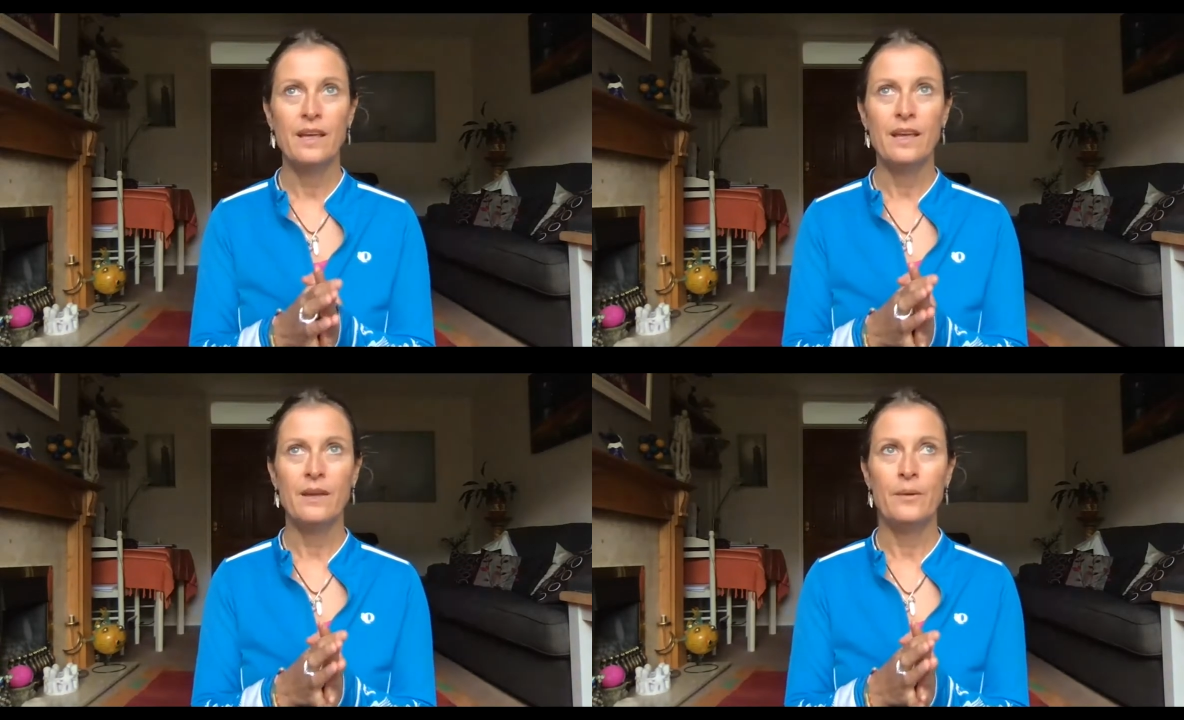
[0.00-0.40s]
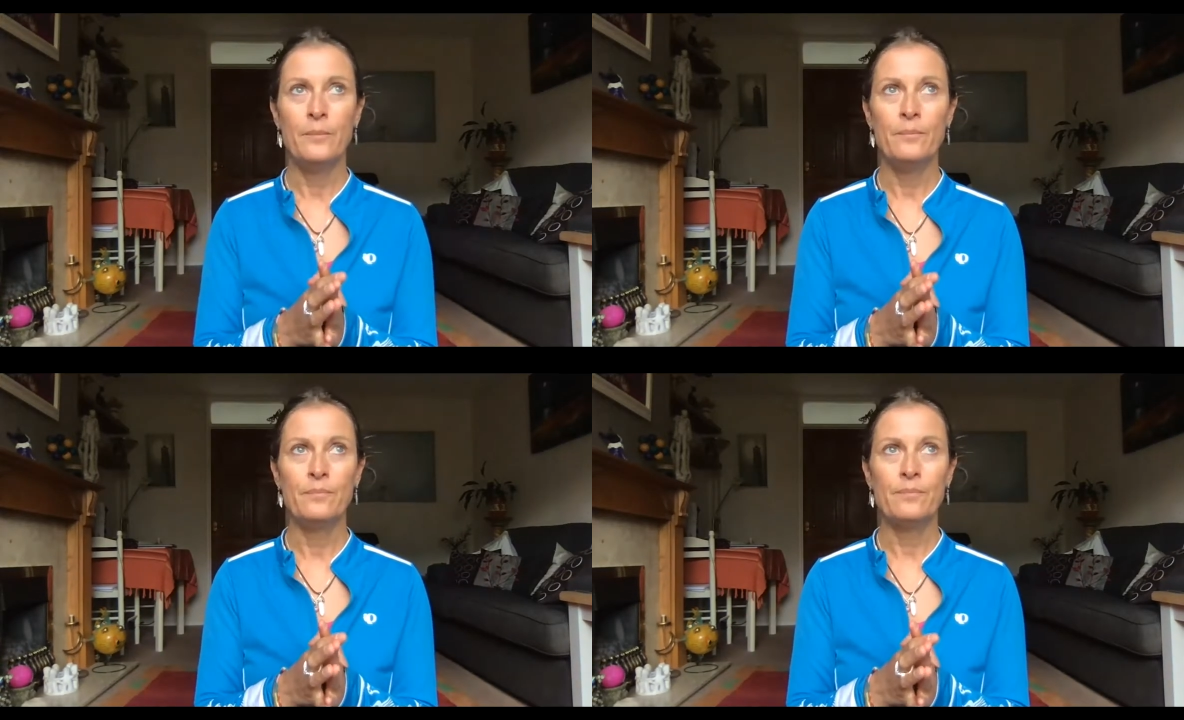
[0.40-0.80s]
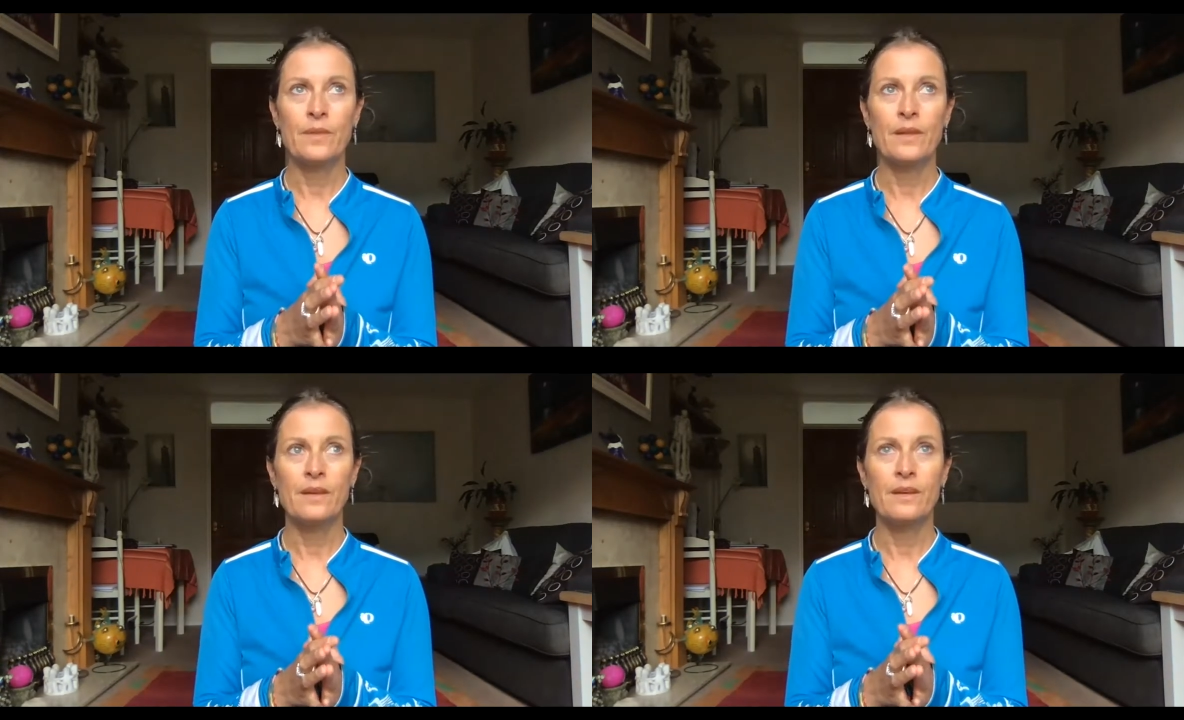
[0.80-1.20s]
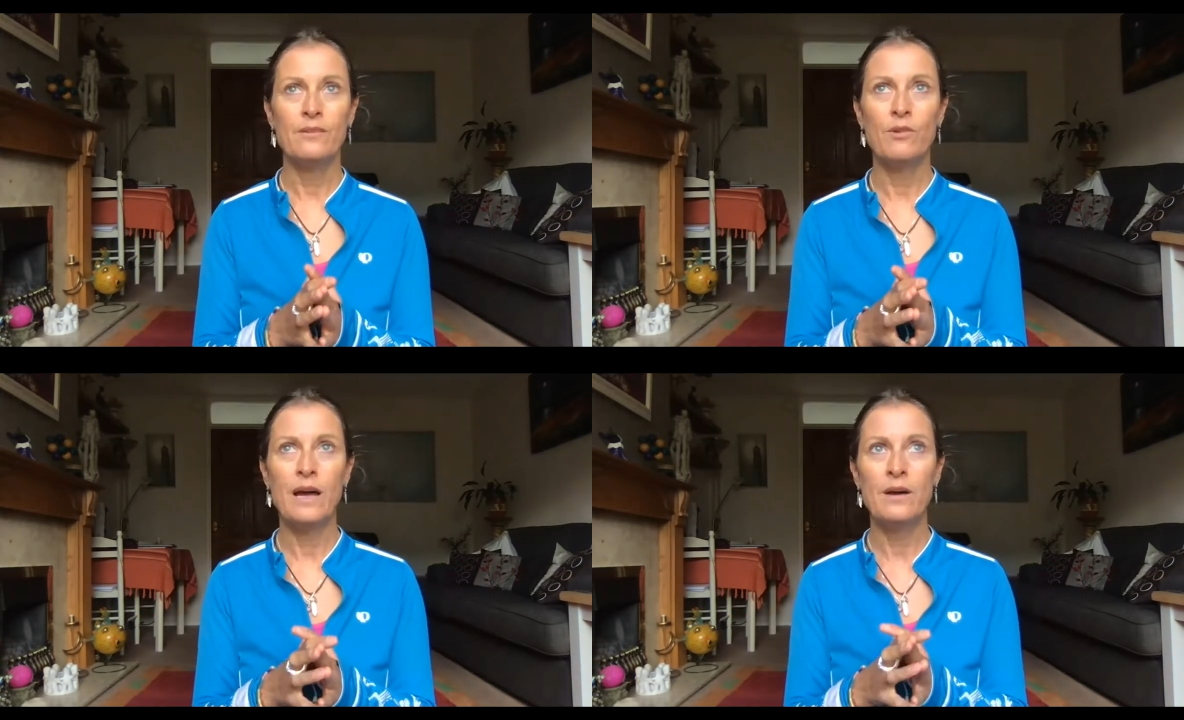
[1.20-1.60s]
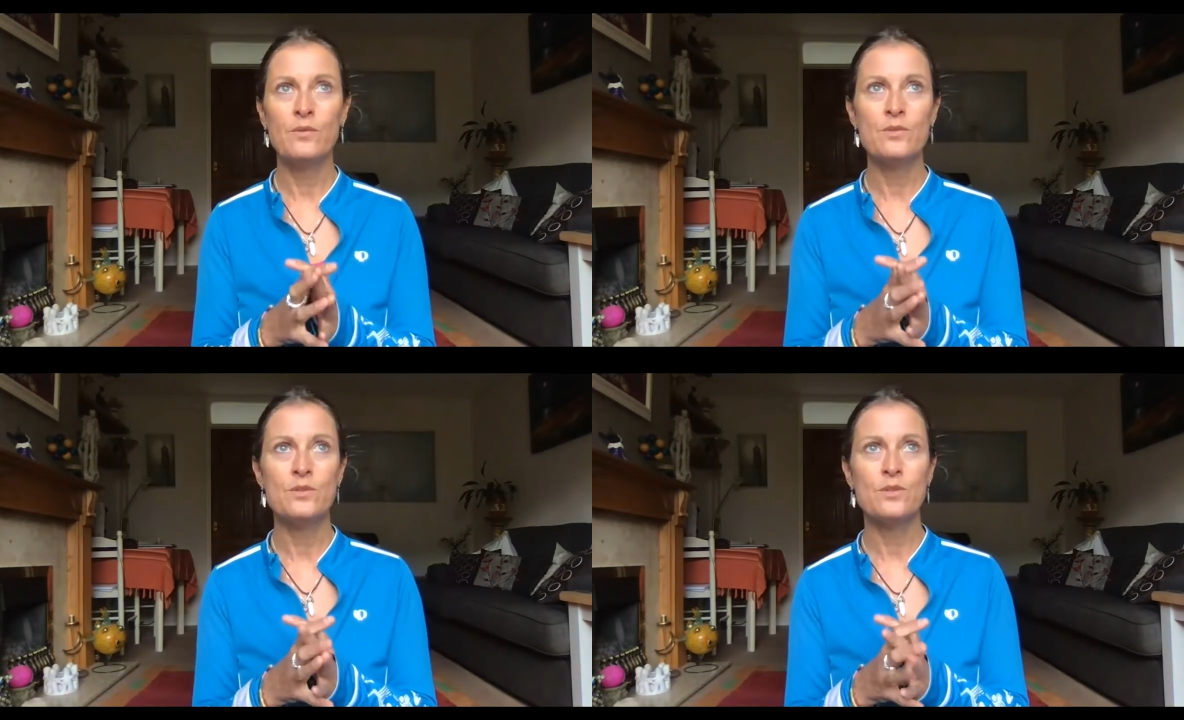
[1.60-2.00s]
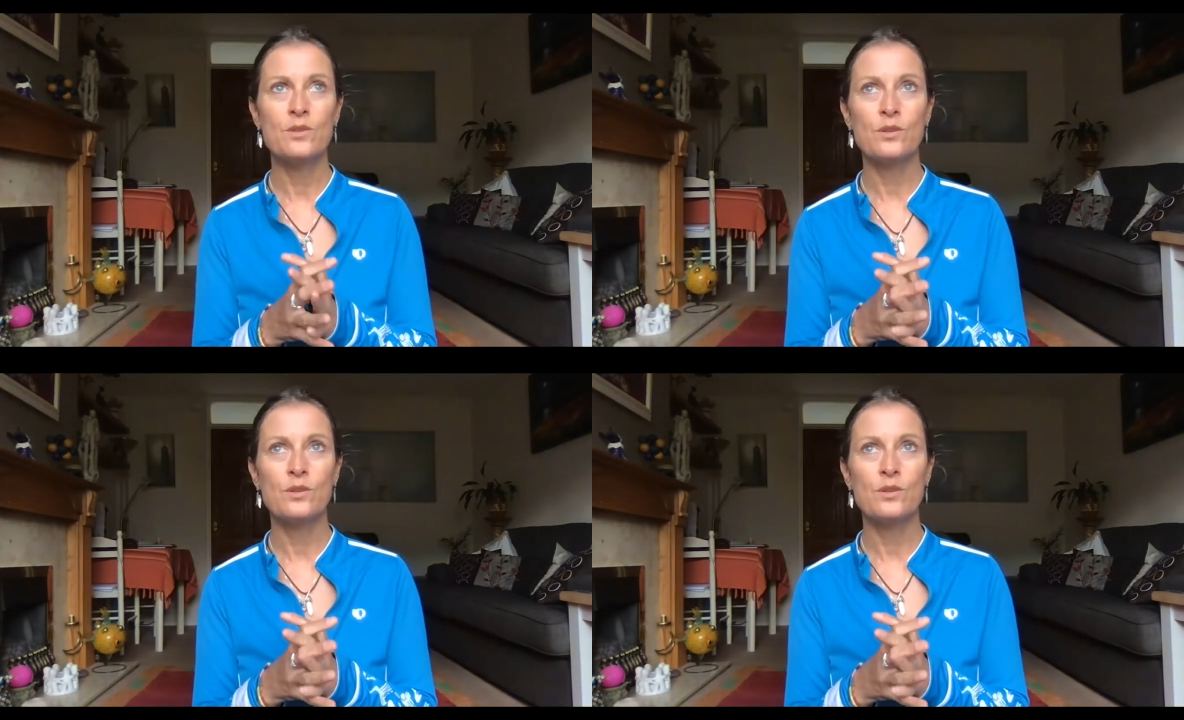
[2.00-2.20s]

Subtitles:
around